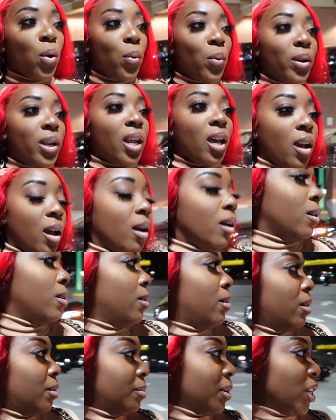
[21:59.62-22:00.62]
But then
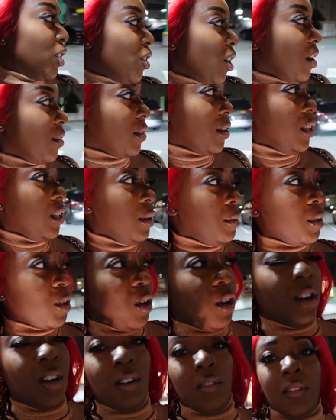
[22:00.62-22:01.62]
I'm not driving. Let me go
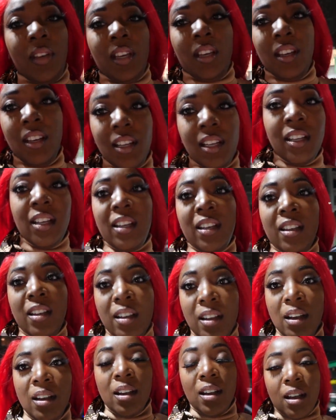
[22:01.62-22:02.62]
on over here.
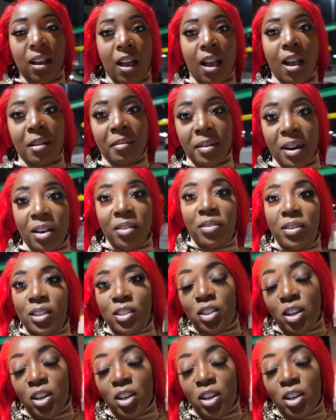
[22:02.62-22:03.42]
I'm not finna